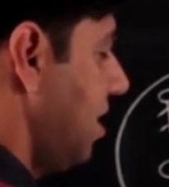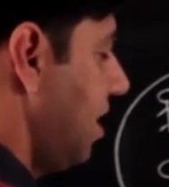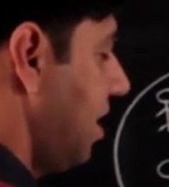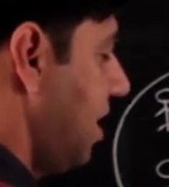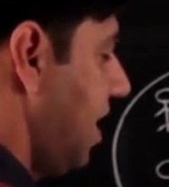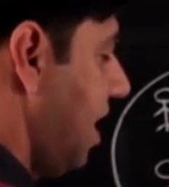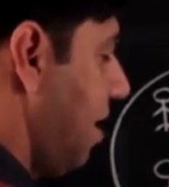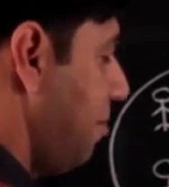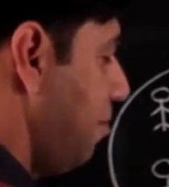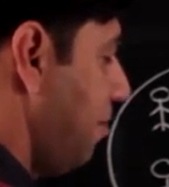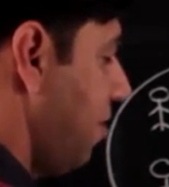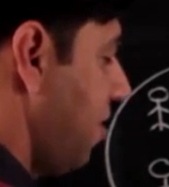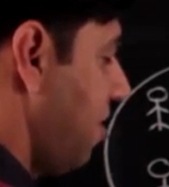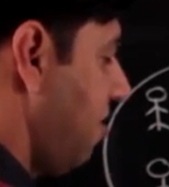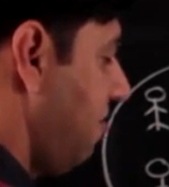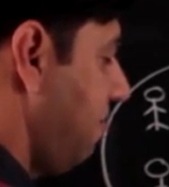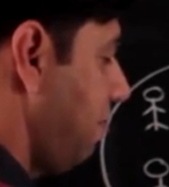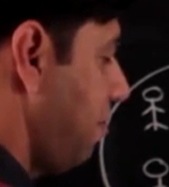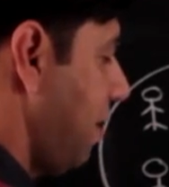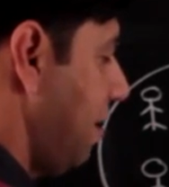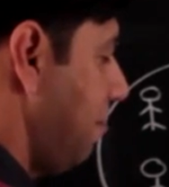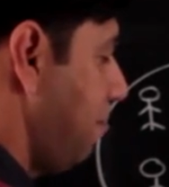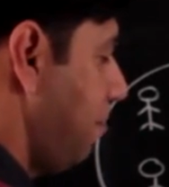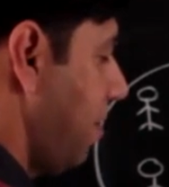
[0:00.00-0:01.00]
the number
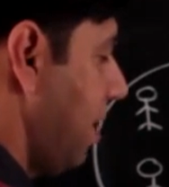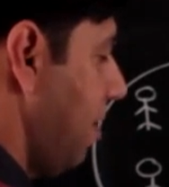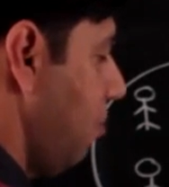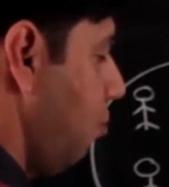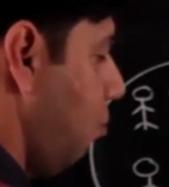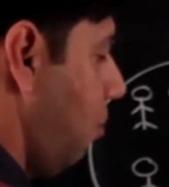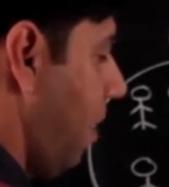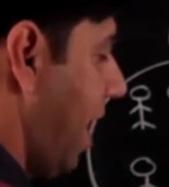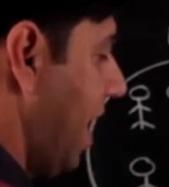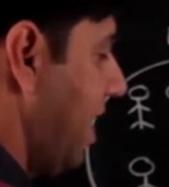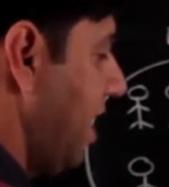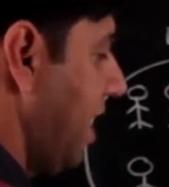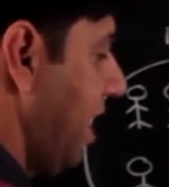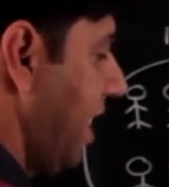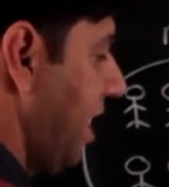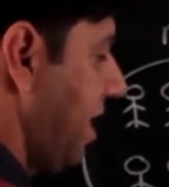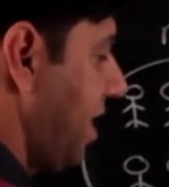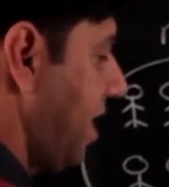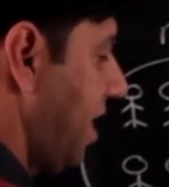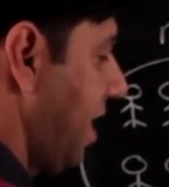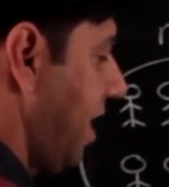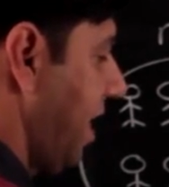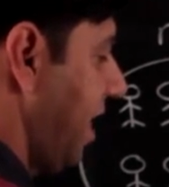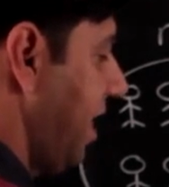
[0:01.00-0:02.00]
of people,
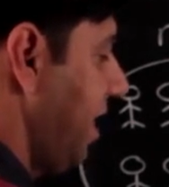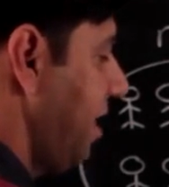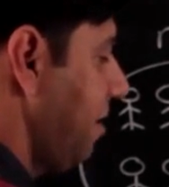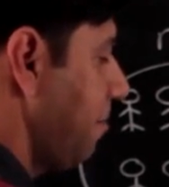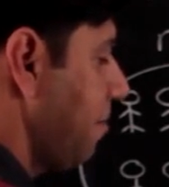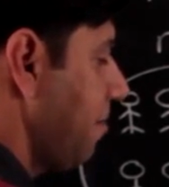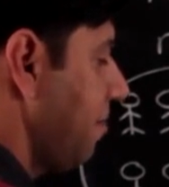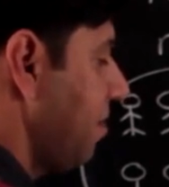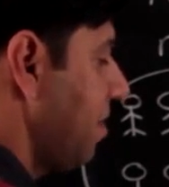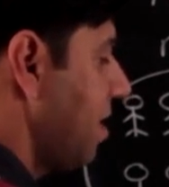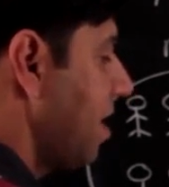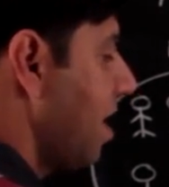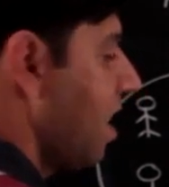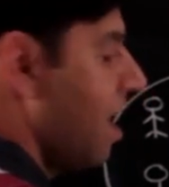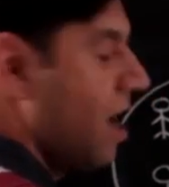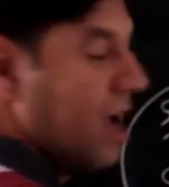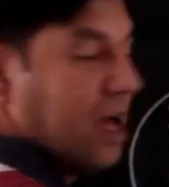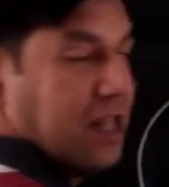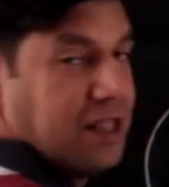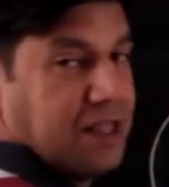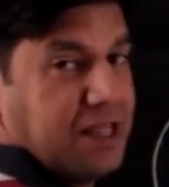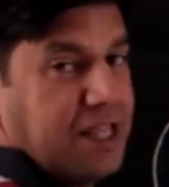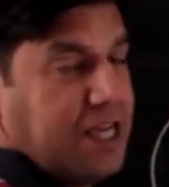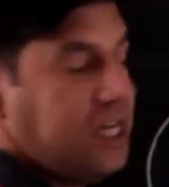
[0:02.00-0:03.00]
180.
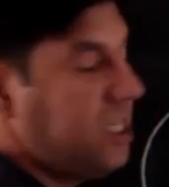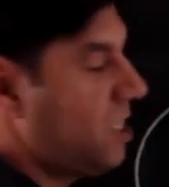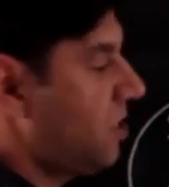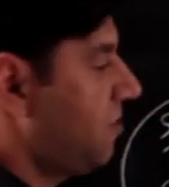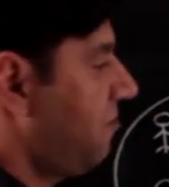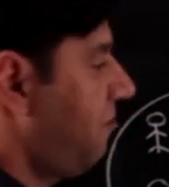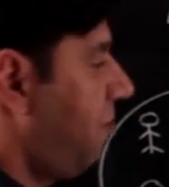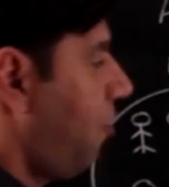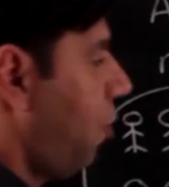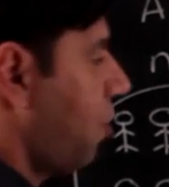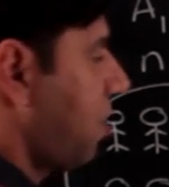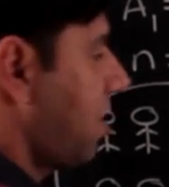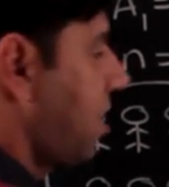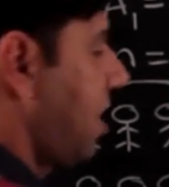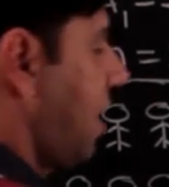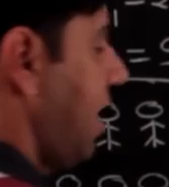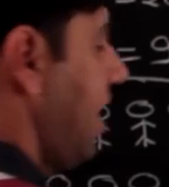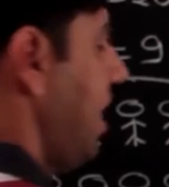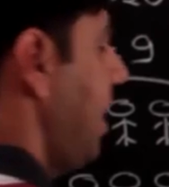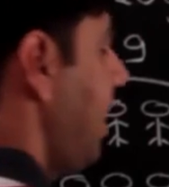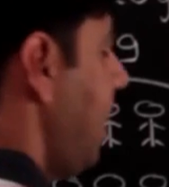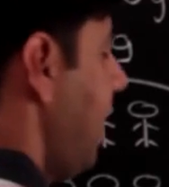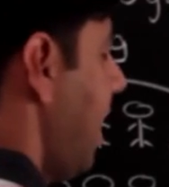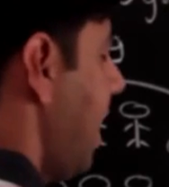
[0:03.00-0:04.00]
This
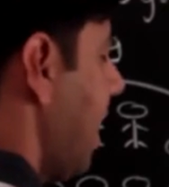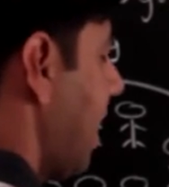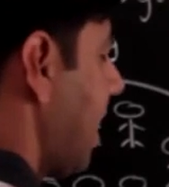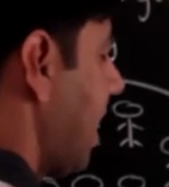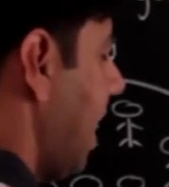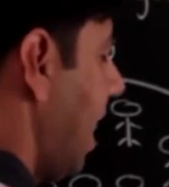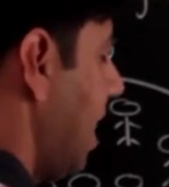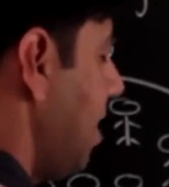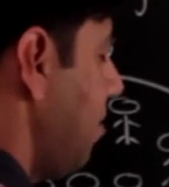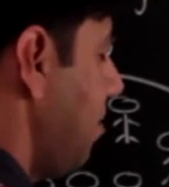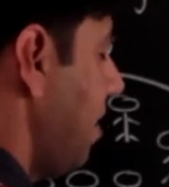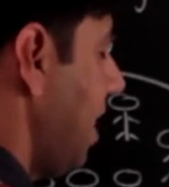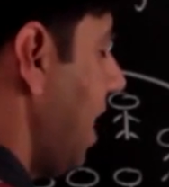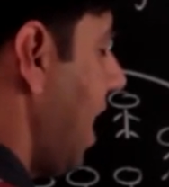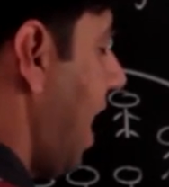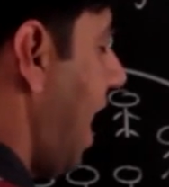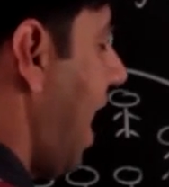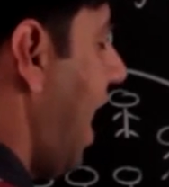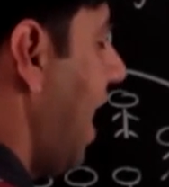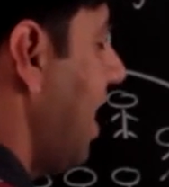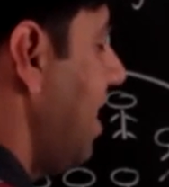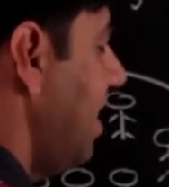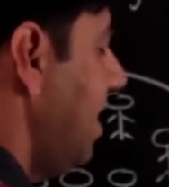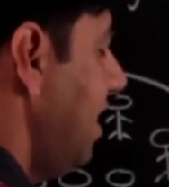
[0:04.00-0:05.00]
40 can be
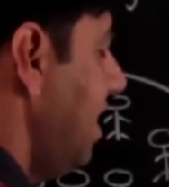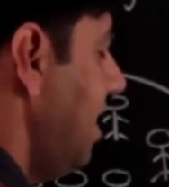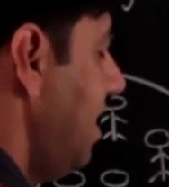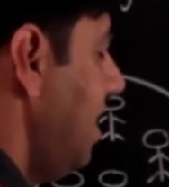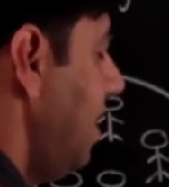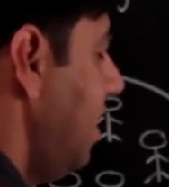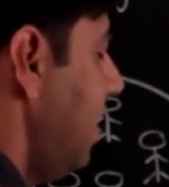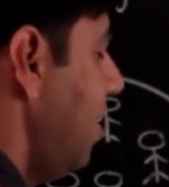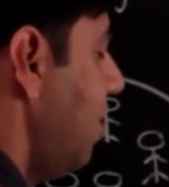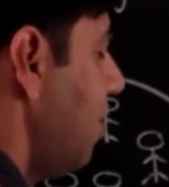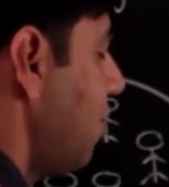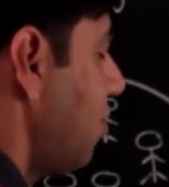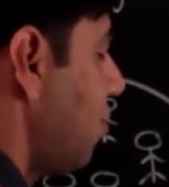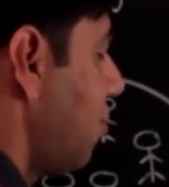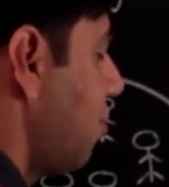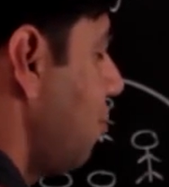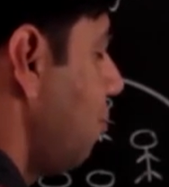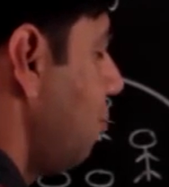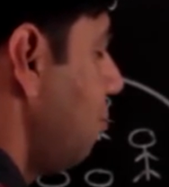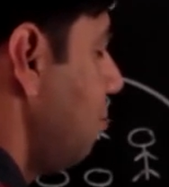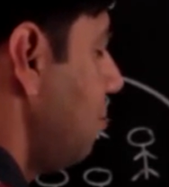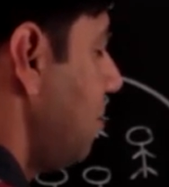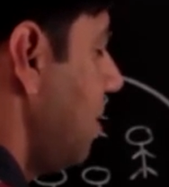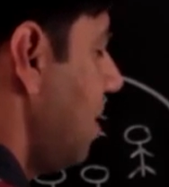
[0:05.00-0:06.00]
added
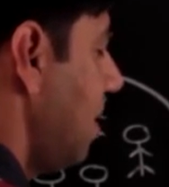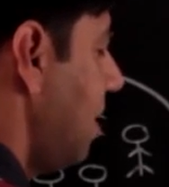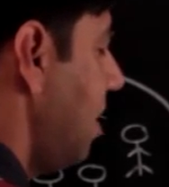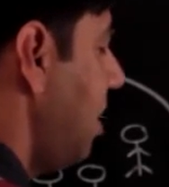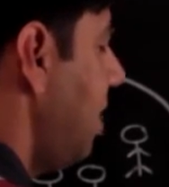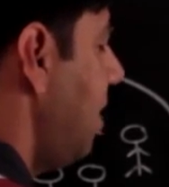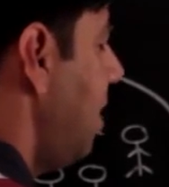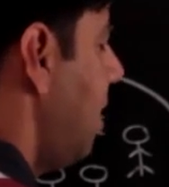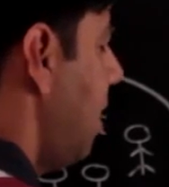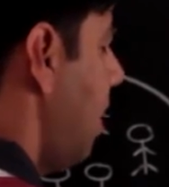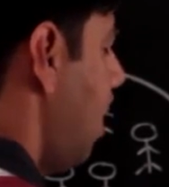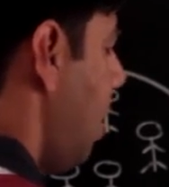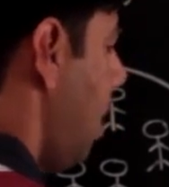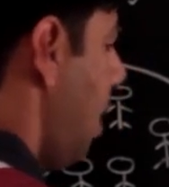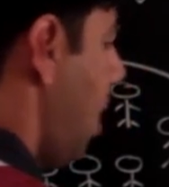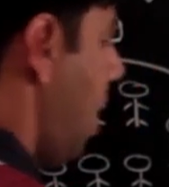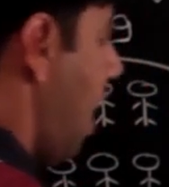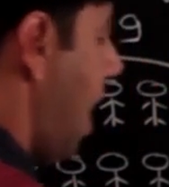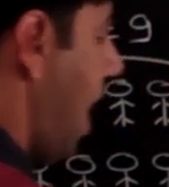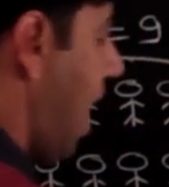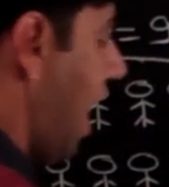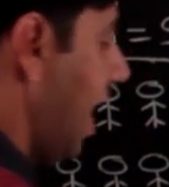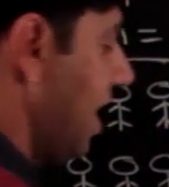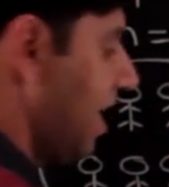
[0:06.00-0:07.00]
to the
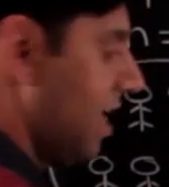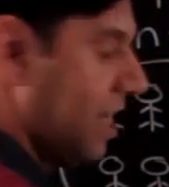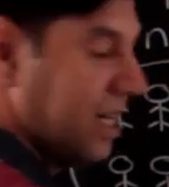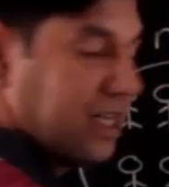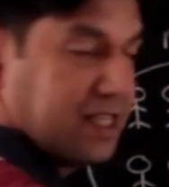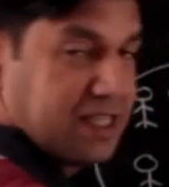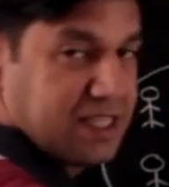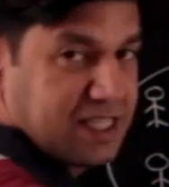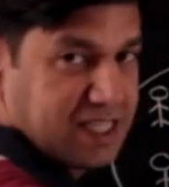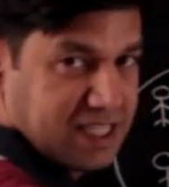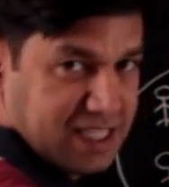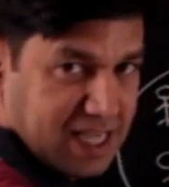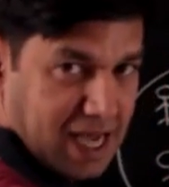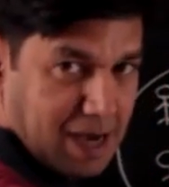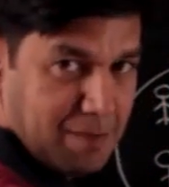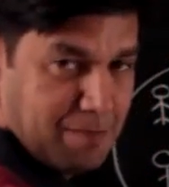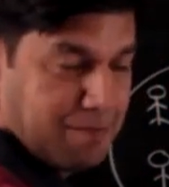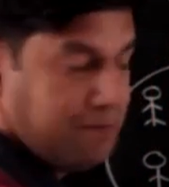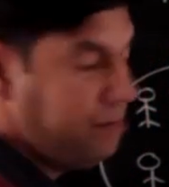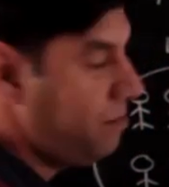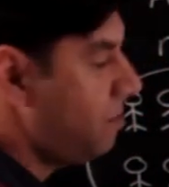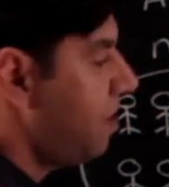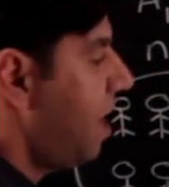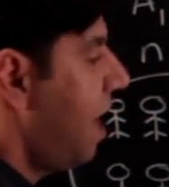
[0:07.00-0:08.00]
100
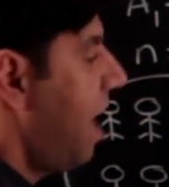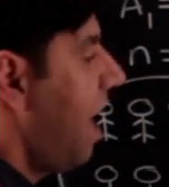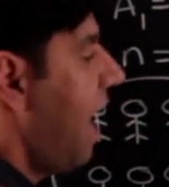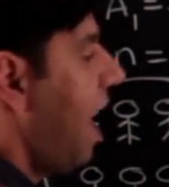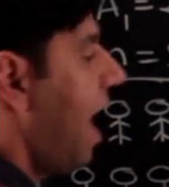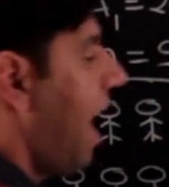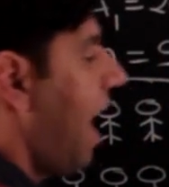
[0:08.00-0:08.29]
sum